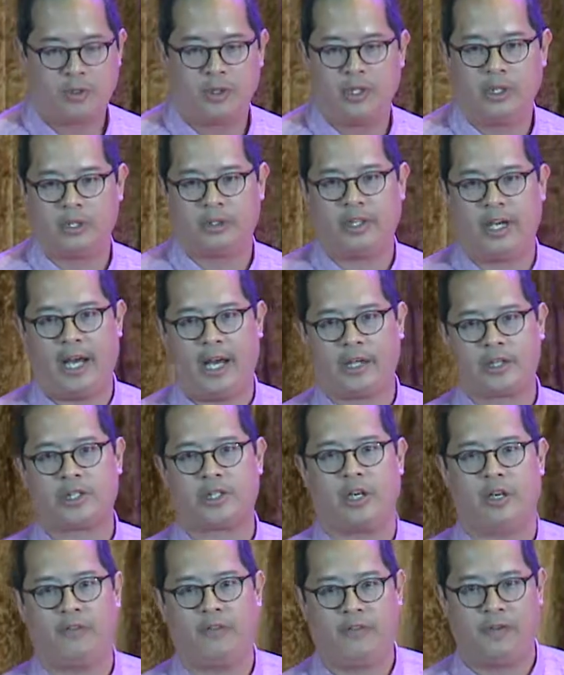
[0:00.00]
where attacks
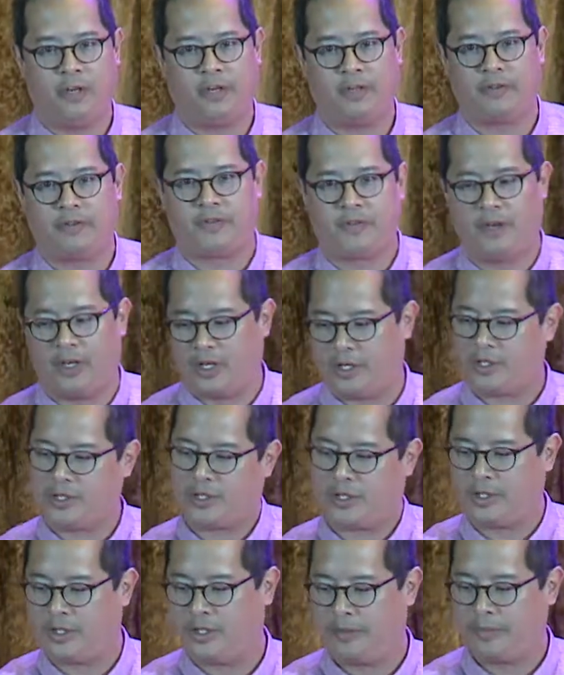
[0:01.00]
are felt
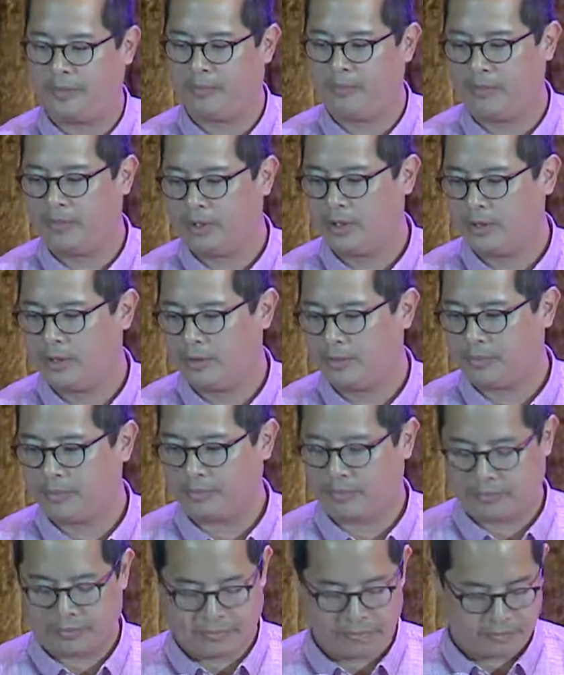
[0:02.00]
first,
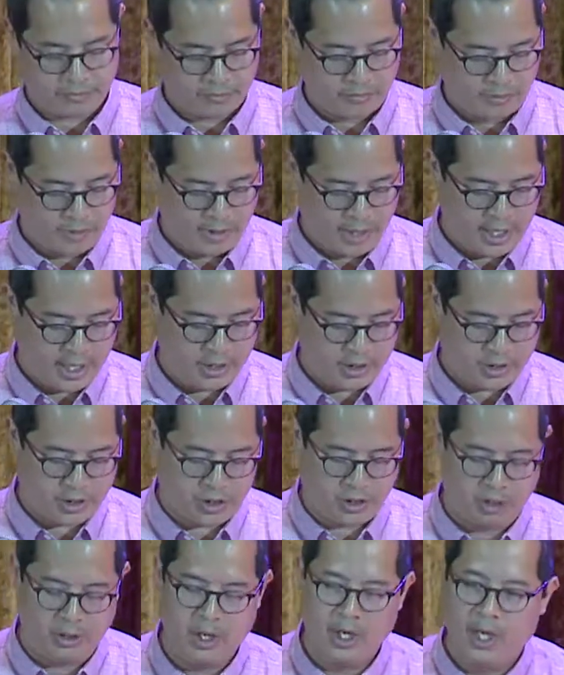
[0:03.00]
right?
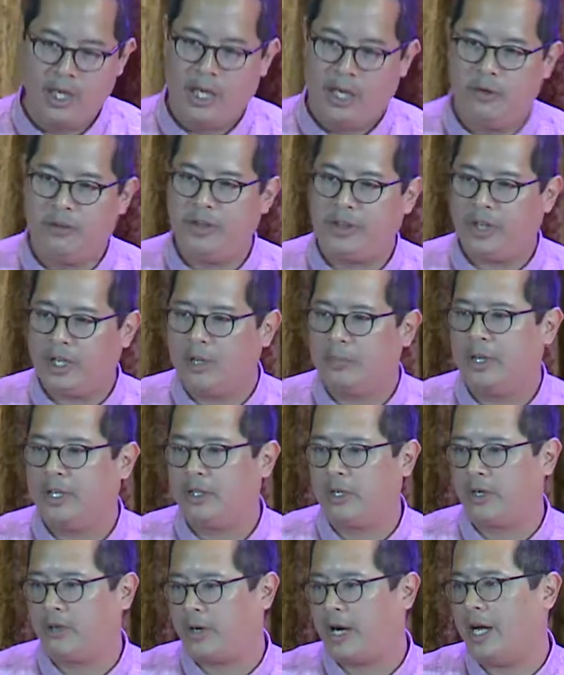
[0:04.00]
So if we think about
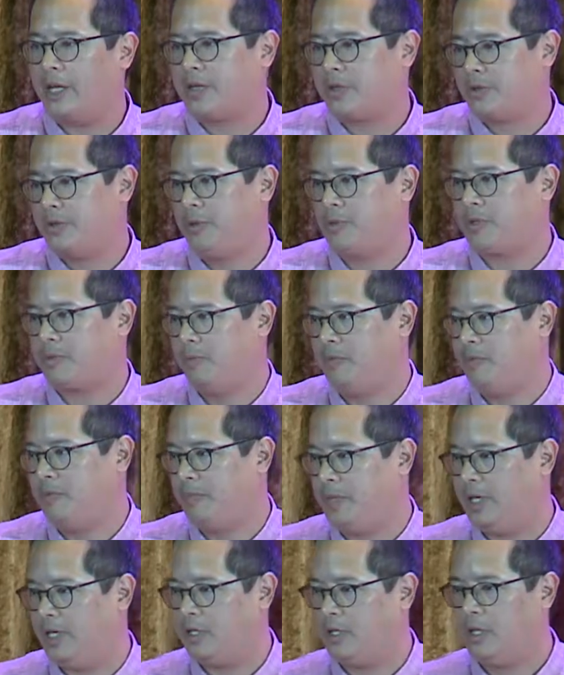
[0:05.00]
the grassroots
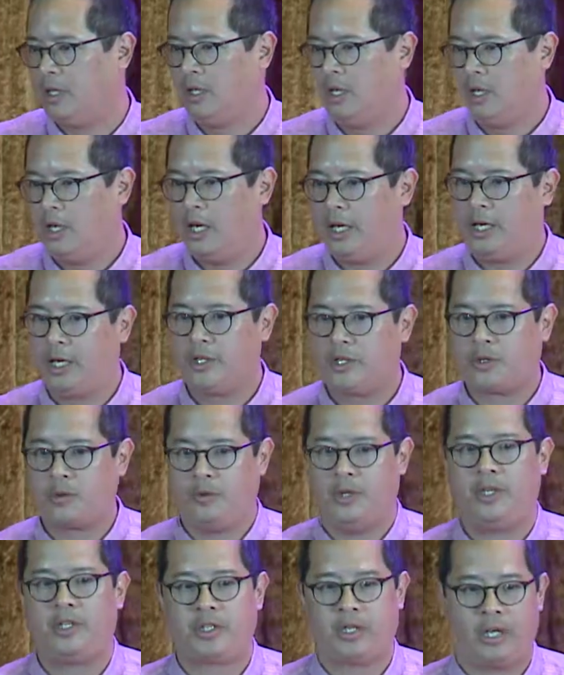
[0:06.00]
movement against
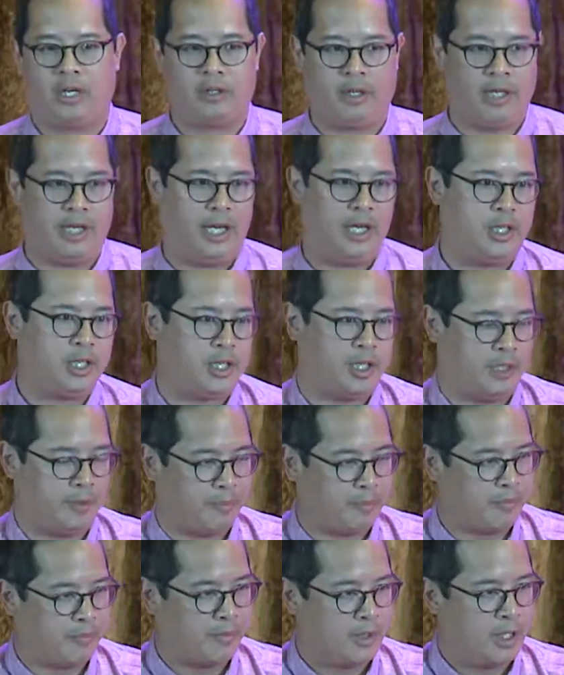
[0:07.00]
resegregation
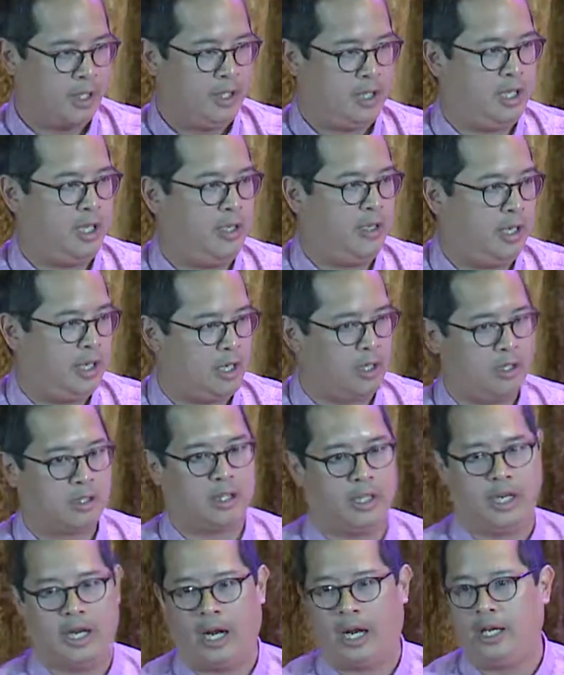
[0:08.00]
here in
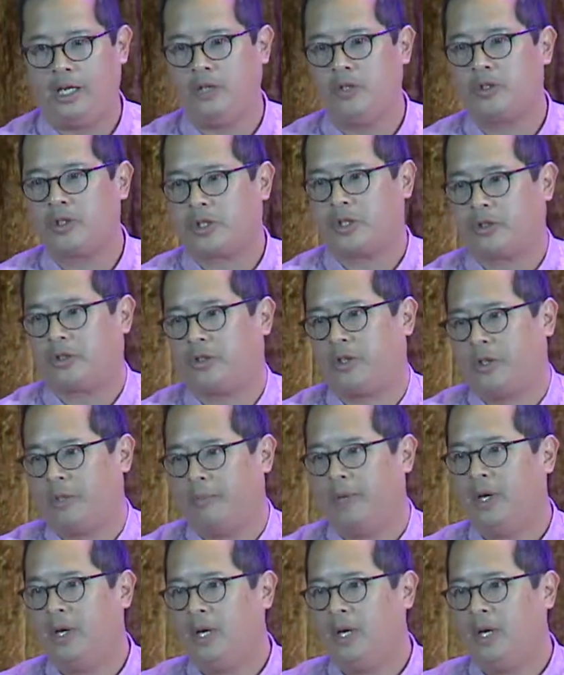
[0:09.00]
Oakland, and I use the term